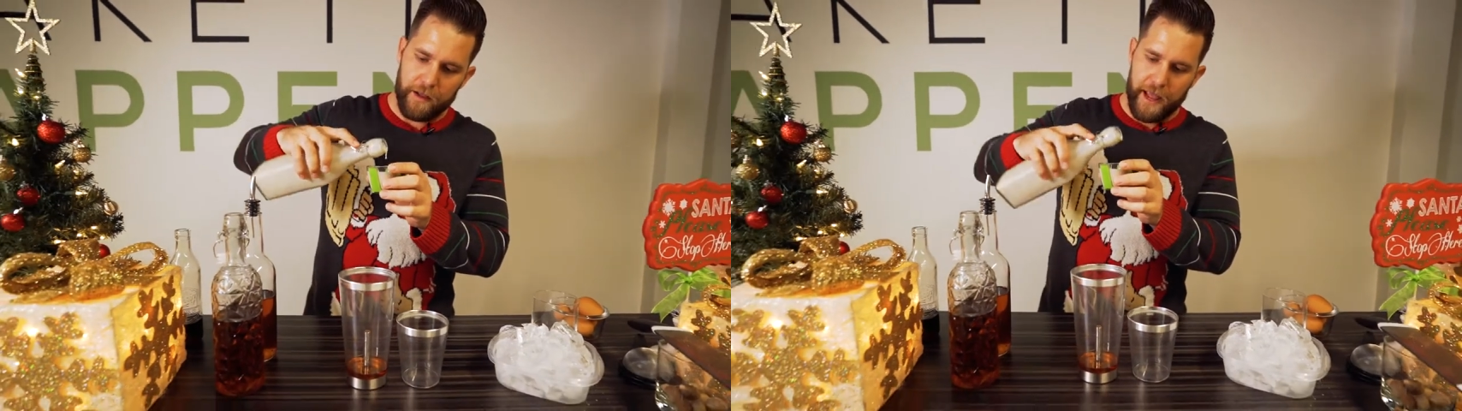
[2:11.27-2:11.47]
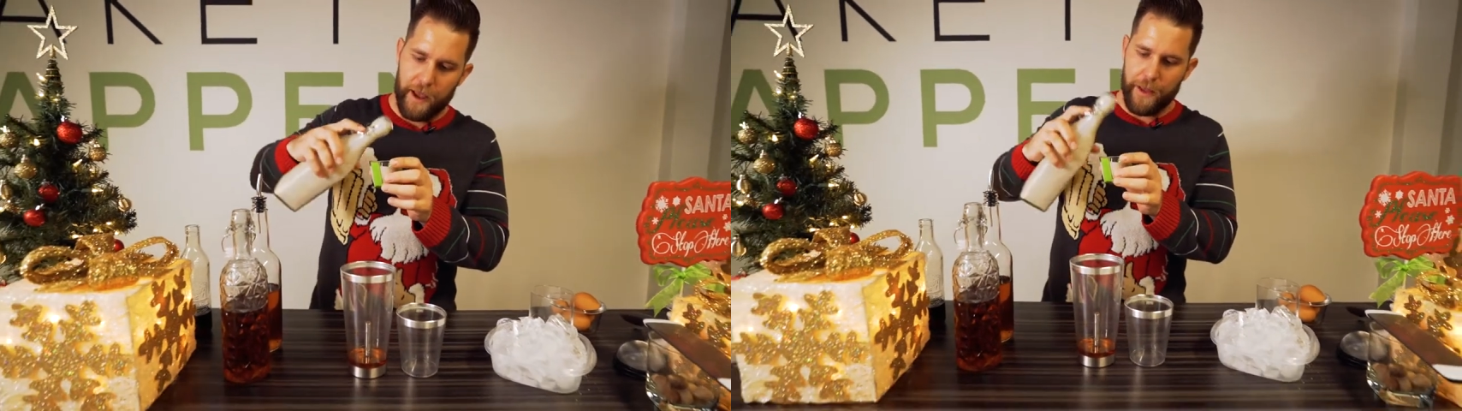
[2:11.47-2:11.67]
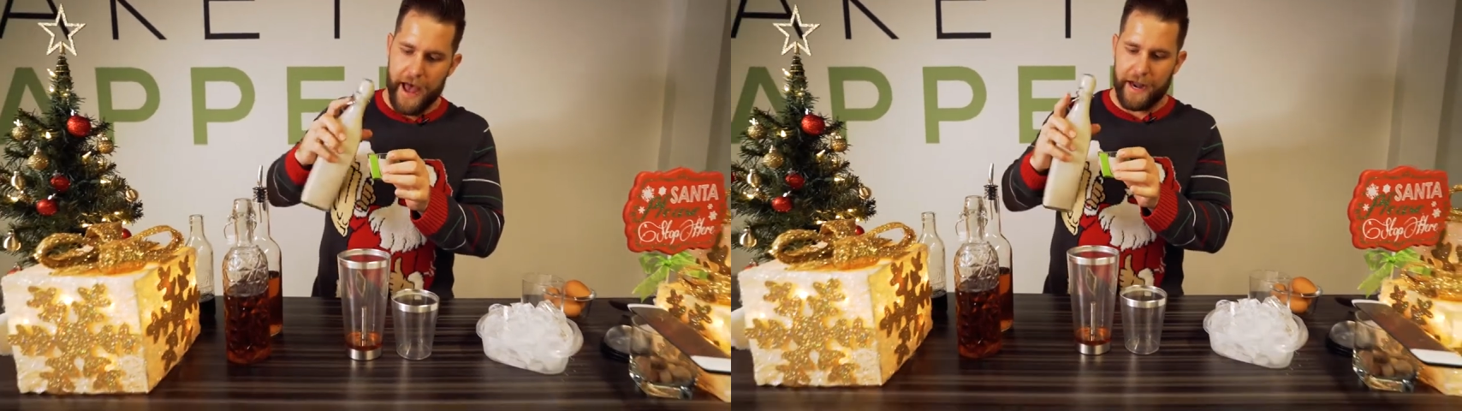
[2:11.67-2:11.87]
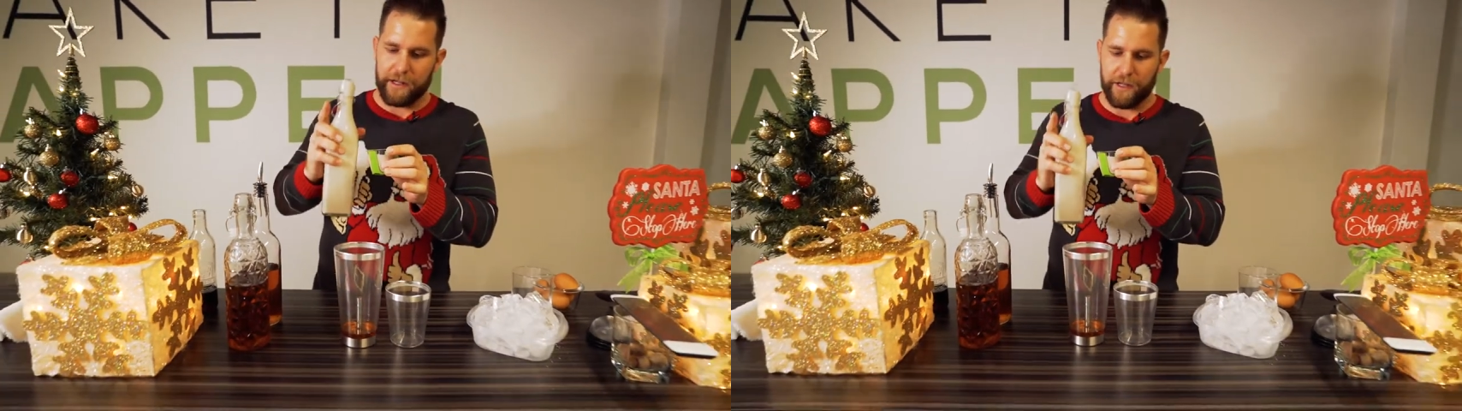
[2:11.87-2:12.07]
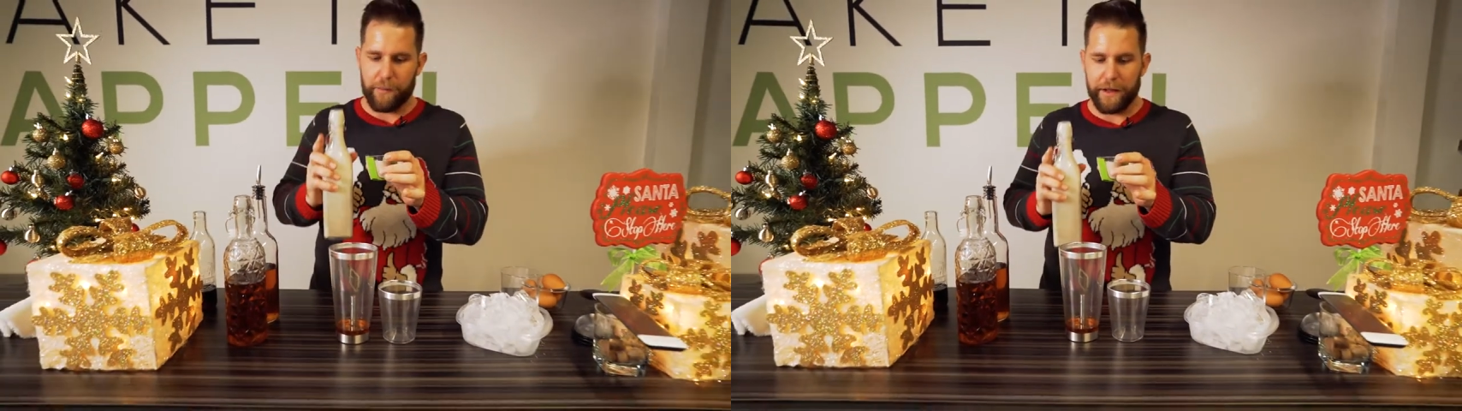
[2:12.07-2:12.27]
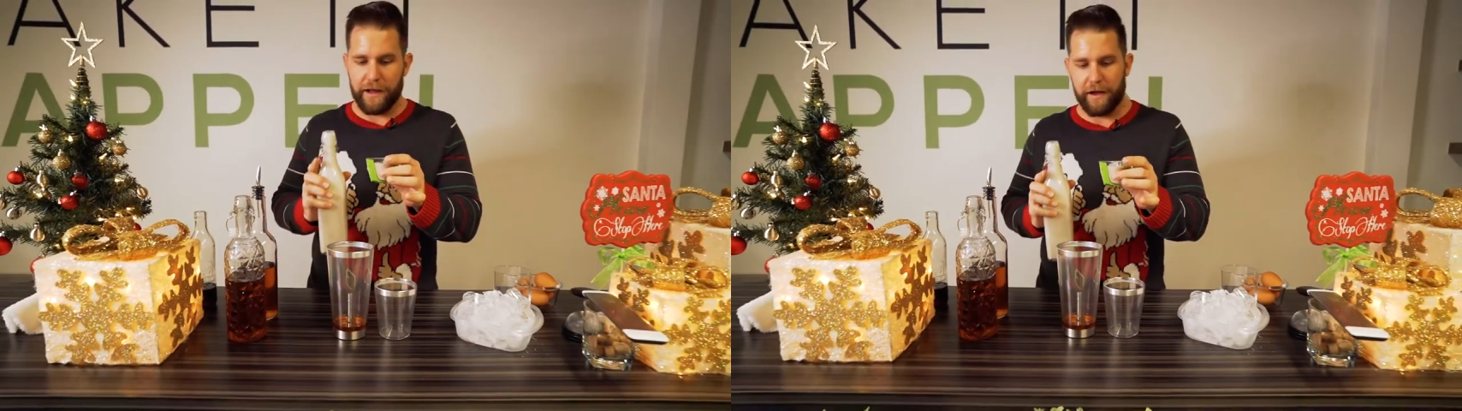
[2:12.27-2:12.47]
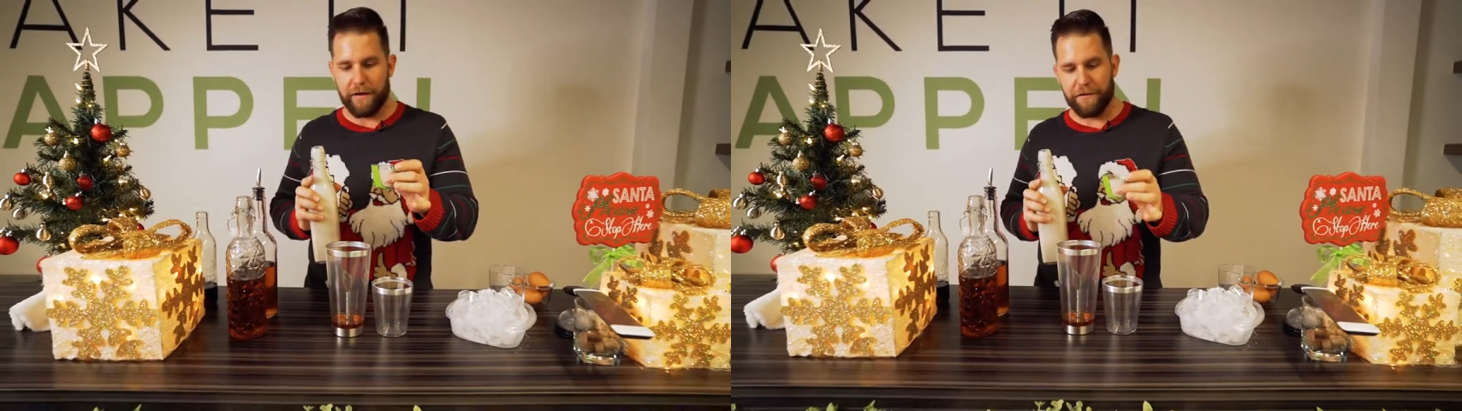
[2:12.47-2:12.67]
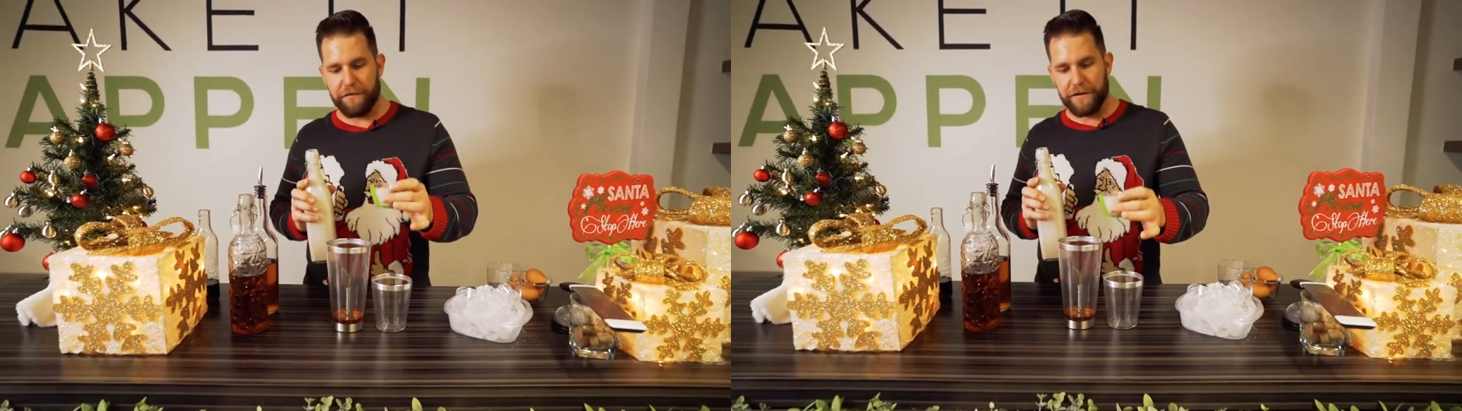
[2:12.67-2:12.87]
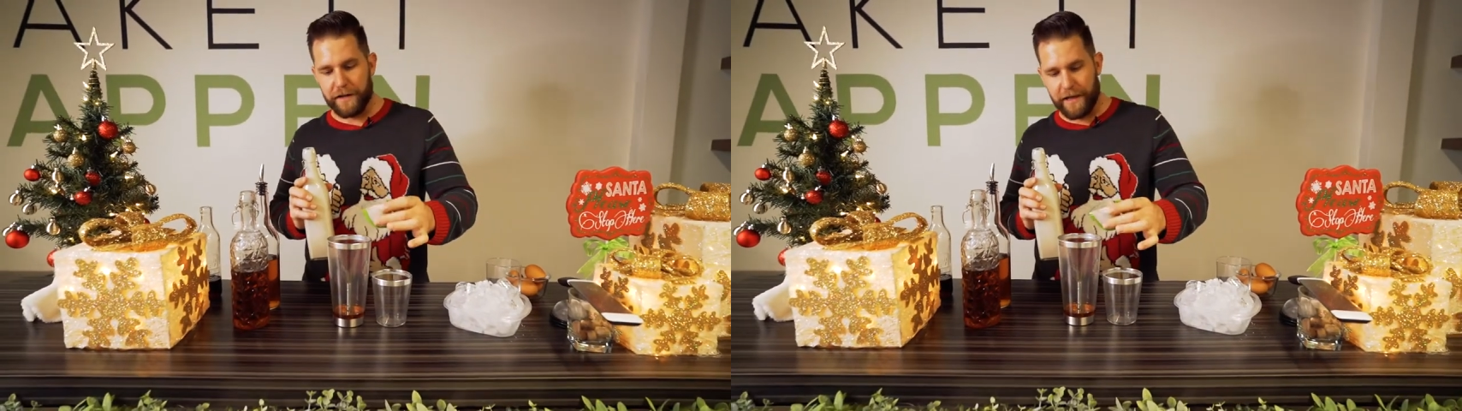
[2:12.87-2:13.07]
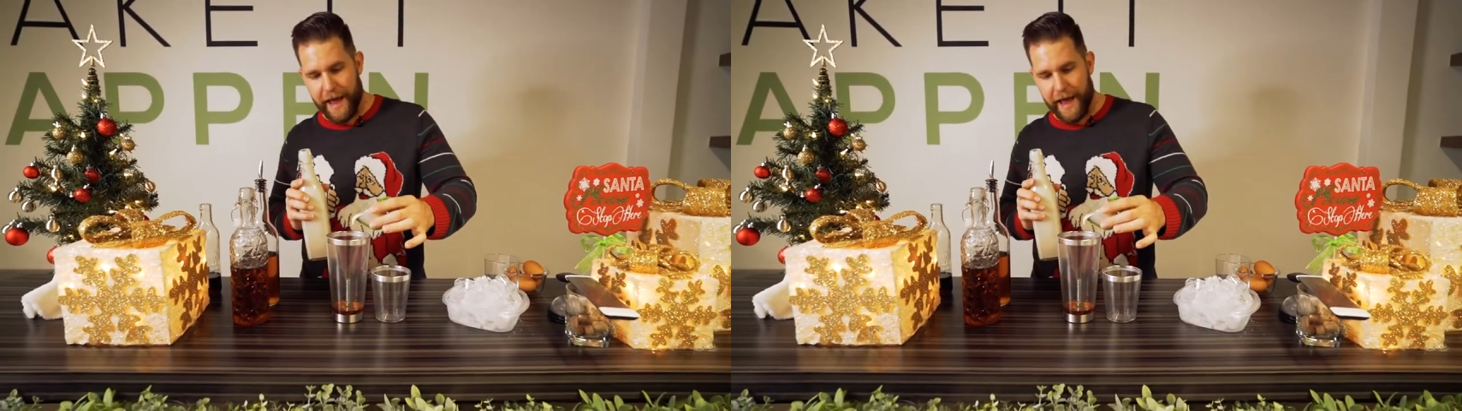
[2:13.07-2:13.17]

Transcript: and we added a little bit of vanilla